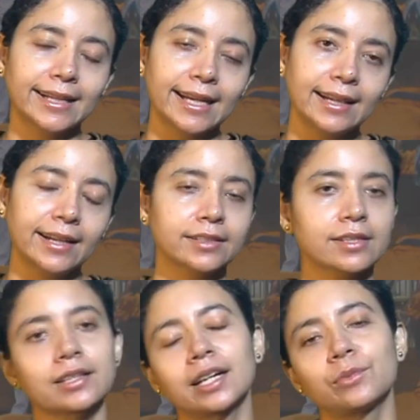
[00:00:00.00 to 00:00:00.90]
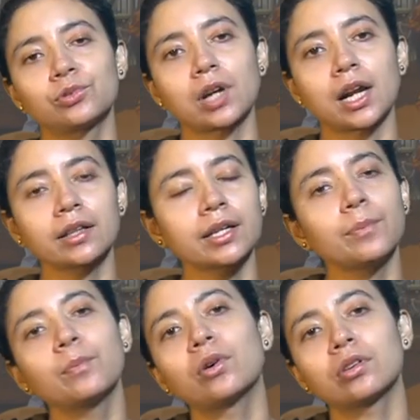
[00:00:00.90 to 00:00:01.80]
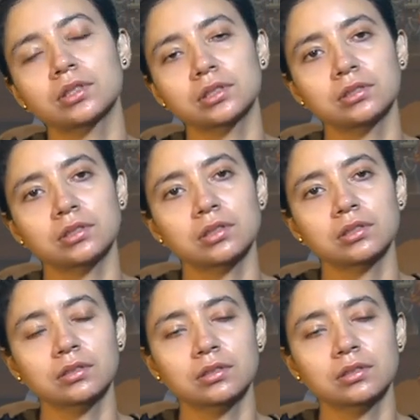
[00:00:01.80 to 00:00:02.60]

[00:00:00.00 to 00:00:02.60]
Then let us come to another important,